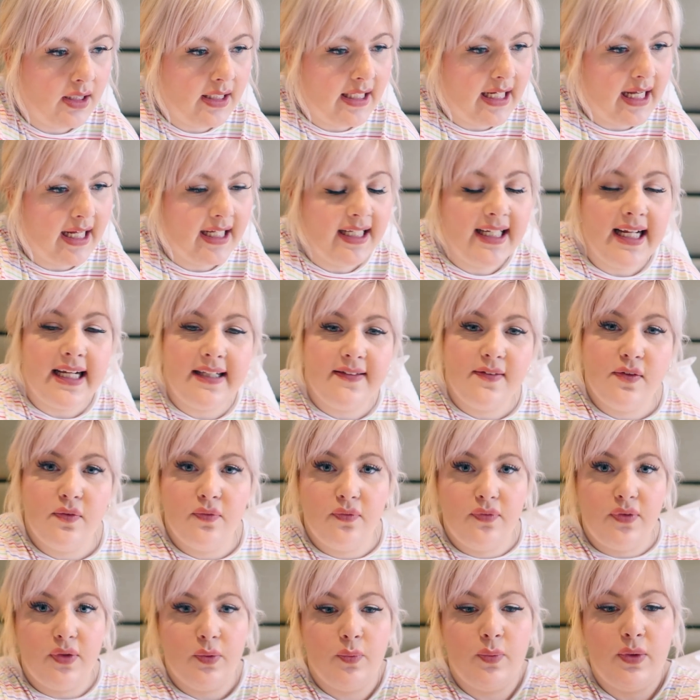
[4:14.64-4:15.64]
Yeah, get some
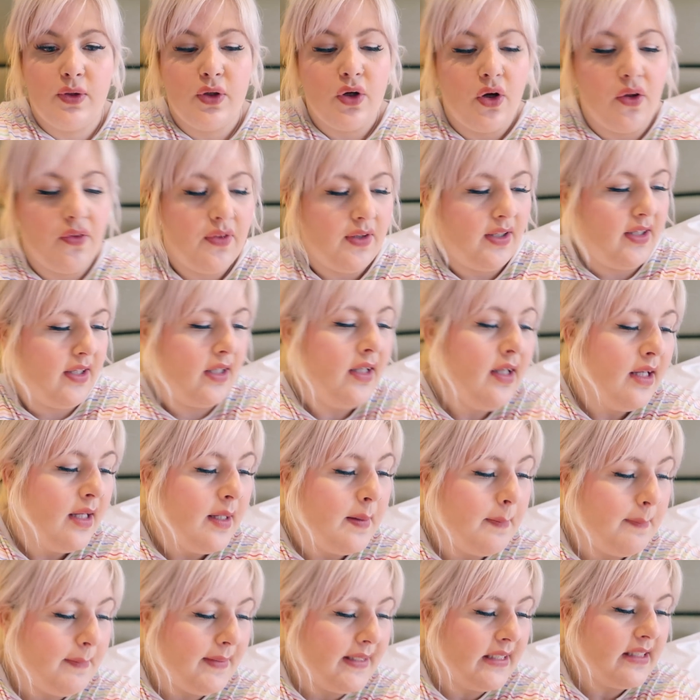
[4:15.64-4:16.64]
food. We got the
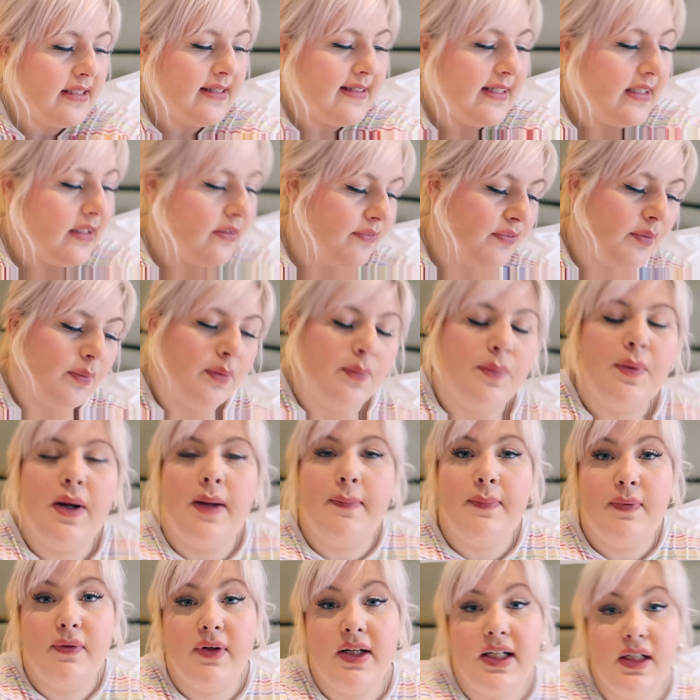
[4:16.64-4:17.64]
meal deal from the
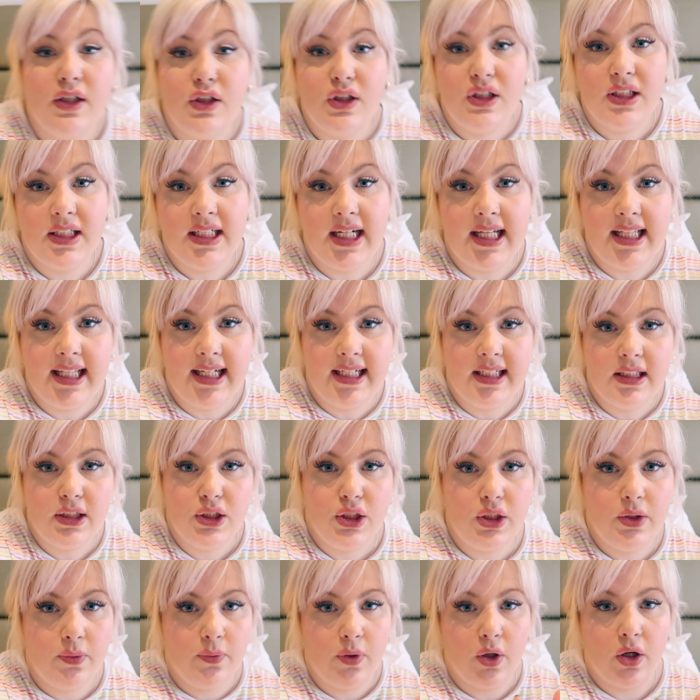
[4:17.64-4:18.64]
Premier Inn because you get like
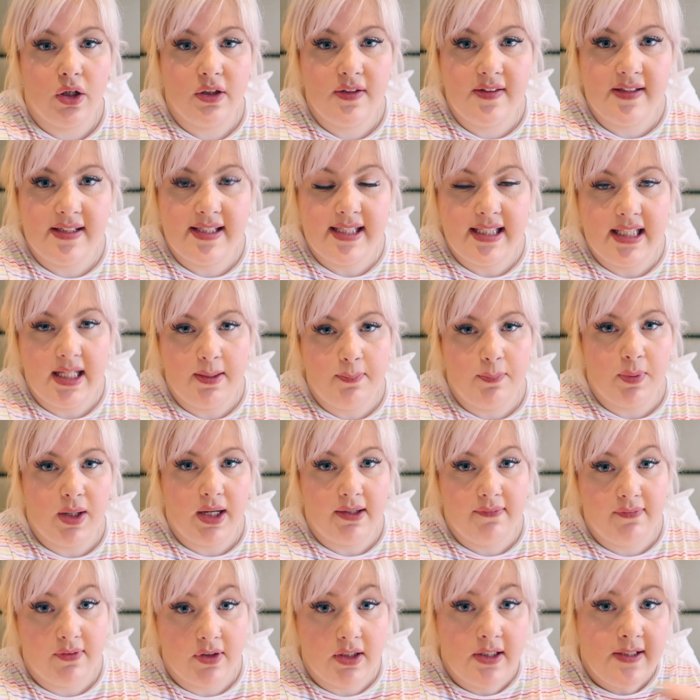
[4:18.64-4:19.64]
two courses and then
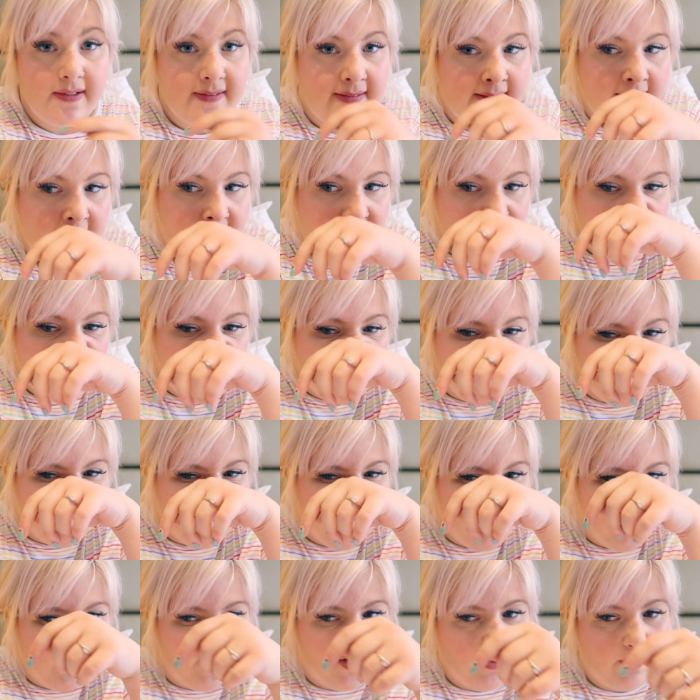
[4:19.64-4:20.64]
breakfast. So
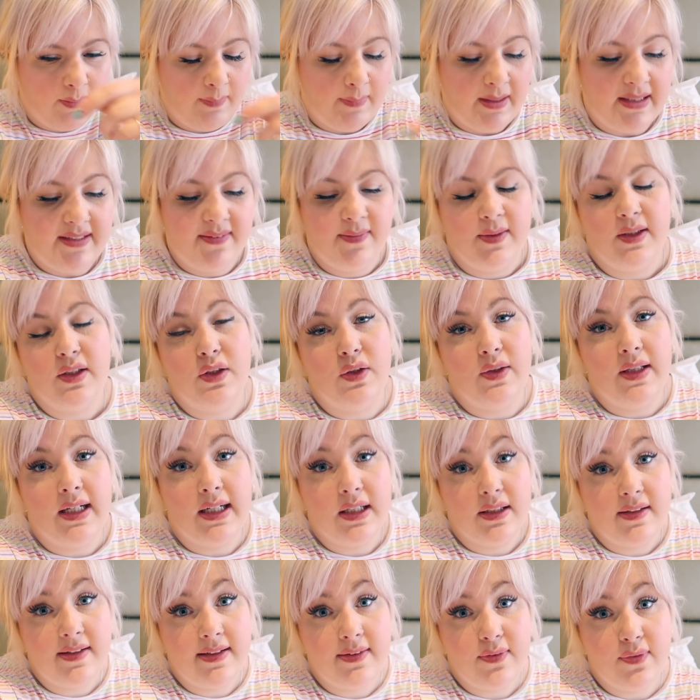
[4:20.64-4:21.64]
we thought we might as well do that
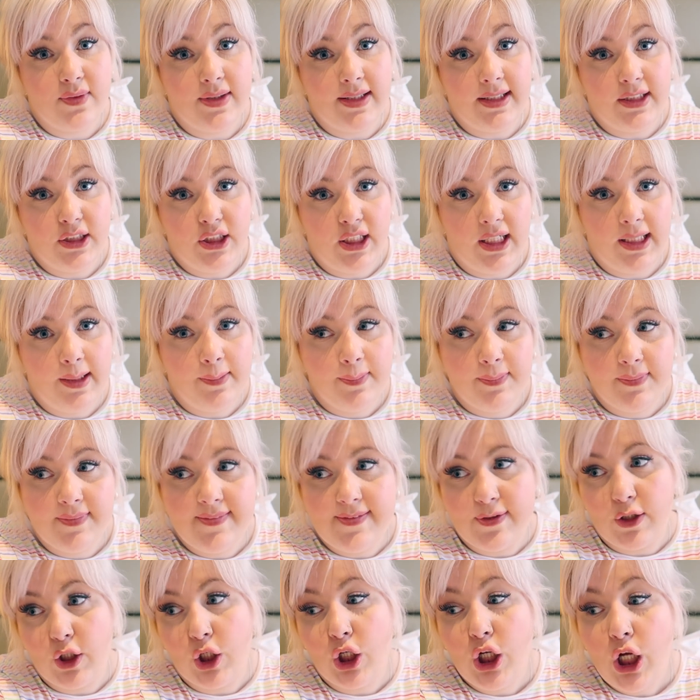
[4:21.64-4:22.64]
because it's really cheap.
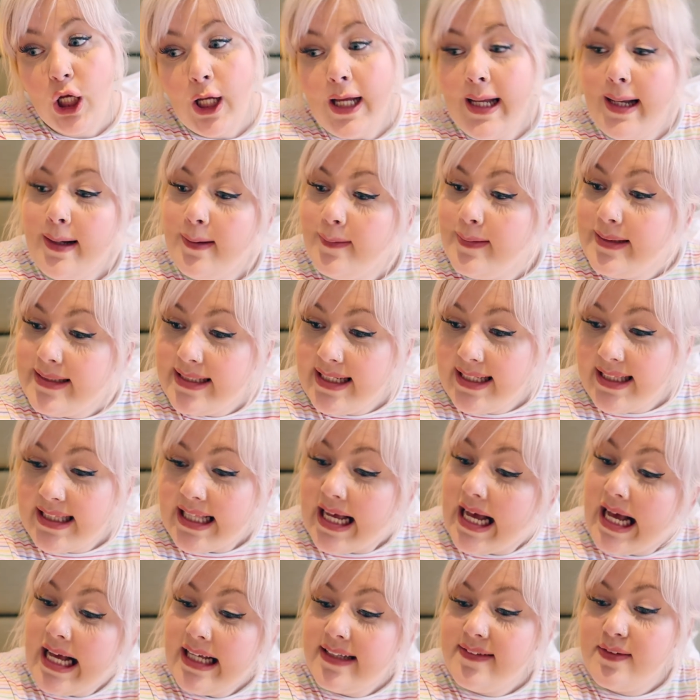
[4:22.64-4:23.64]
So we did
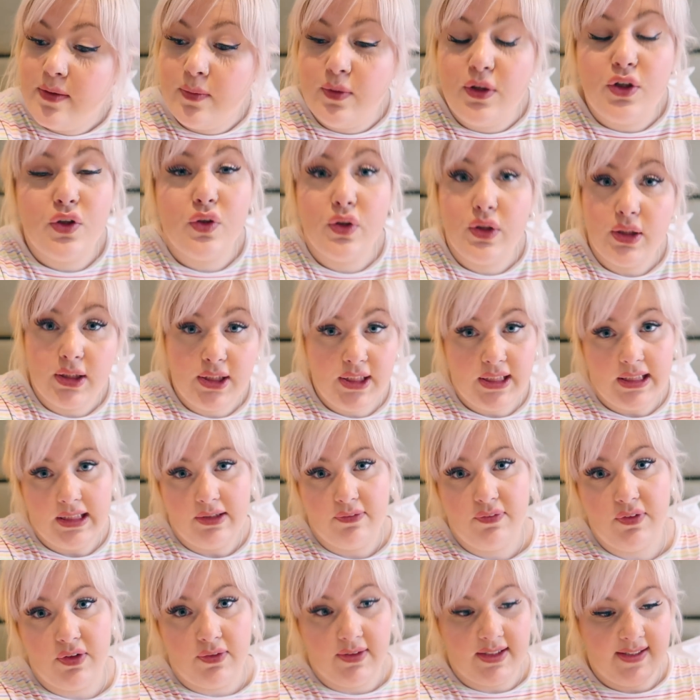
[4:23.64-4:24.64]
that. So we're just going to
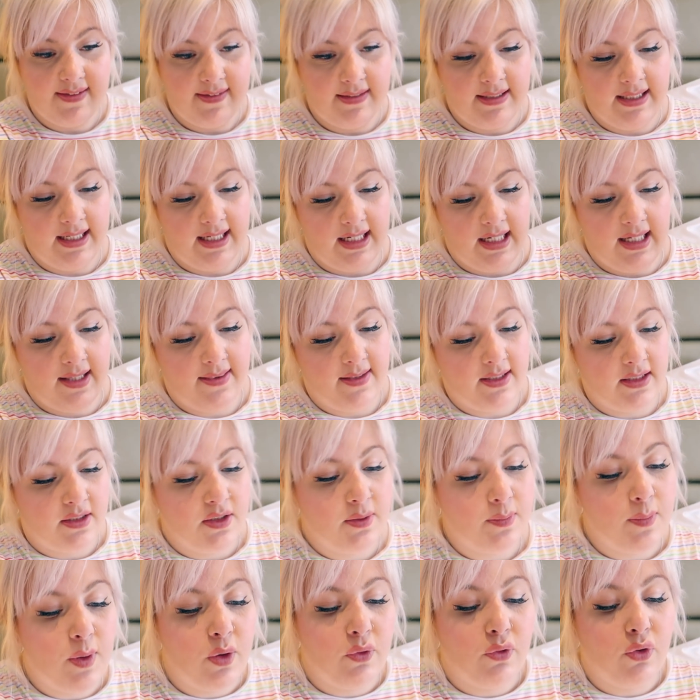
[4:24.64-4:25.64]
chill for the rest of the day. And then
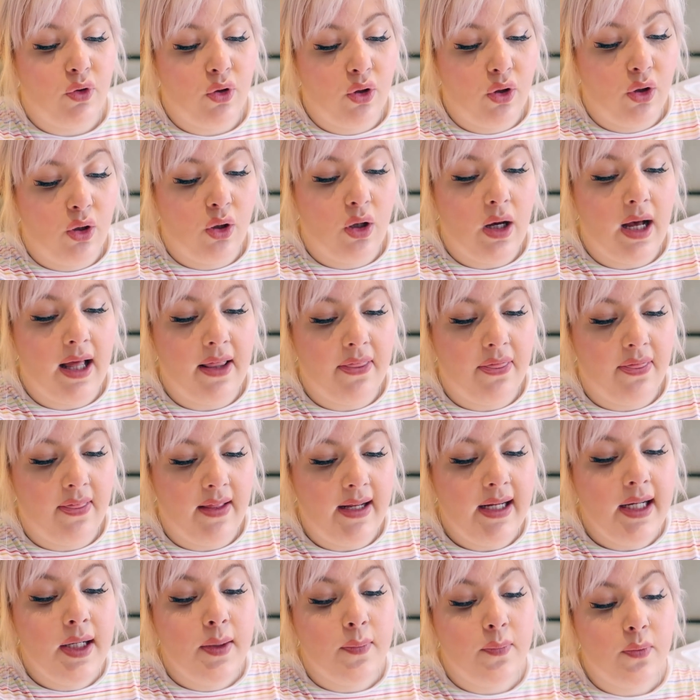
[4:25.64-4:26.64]
tomorrow, I
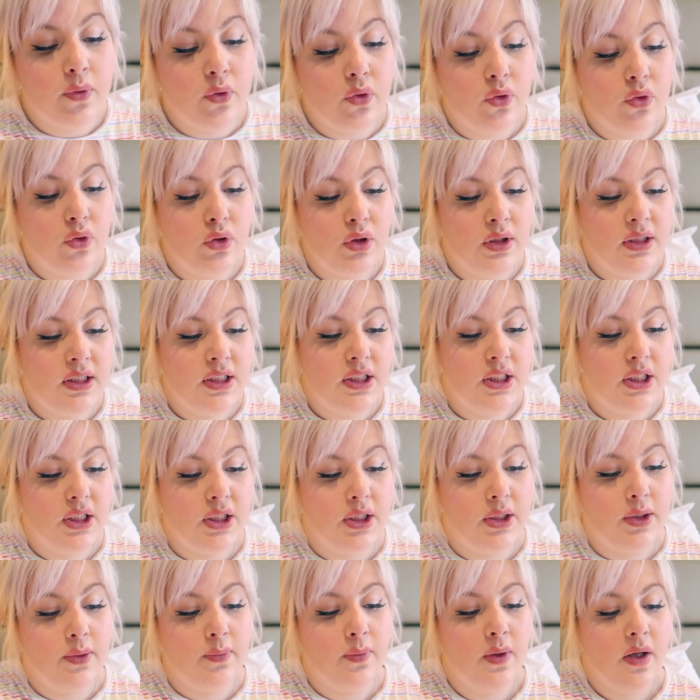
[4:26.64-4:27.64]
think we're going
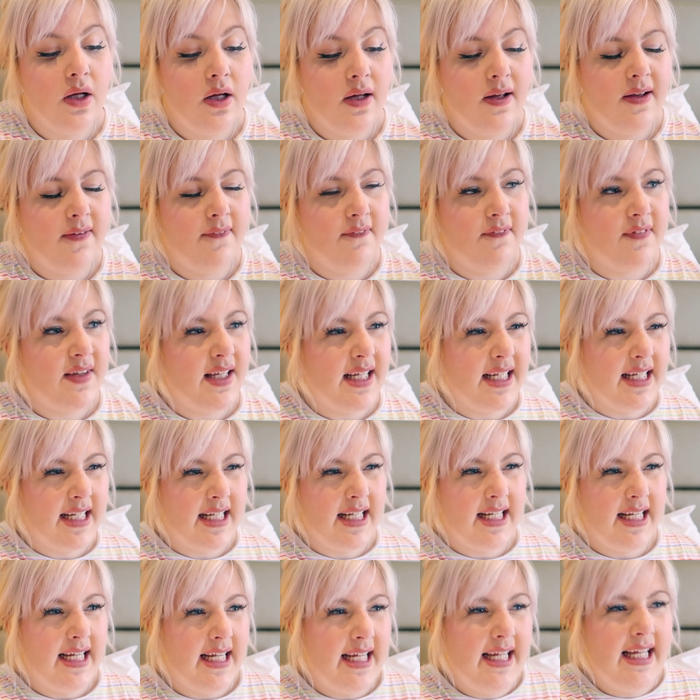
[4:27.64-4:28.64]
to
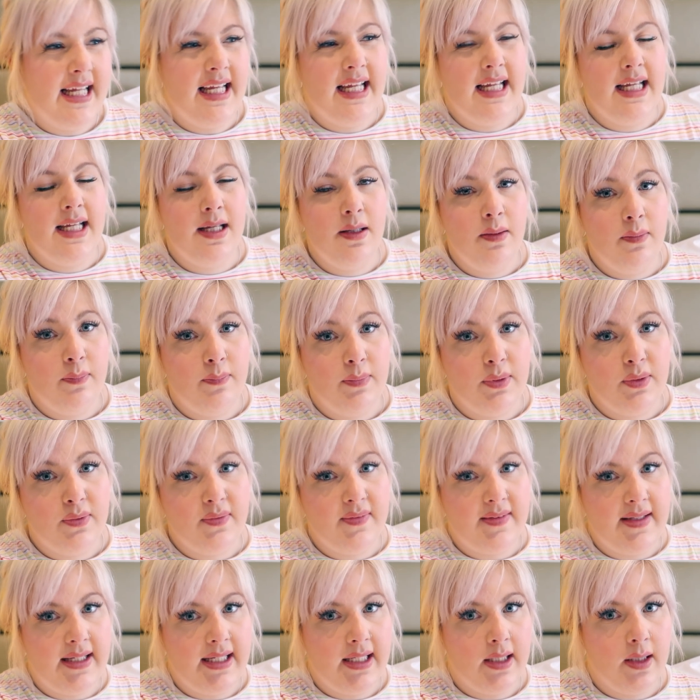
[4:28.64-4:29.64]
V&A
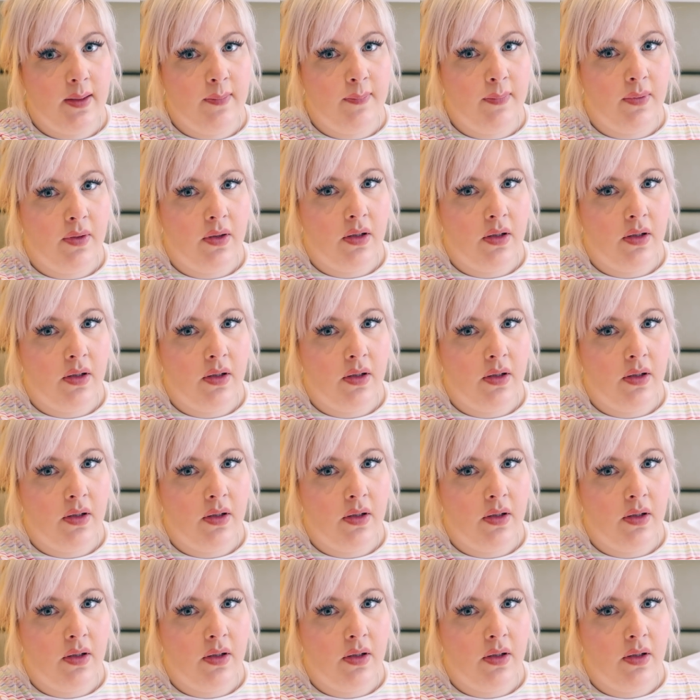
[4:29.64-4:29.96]
Museum.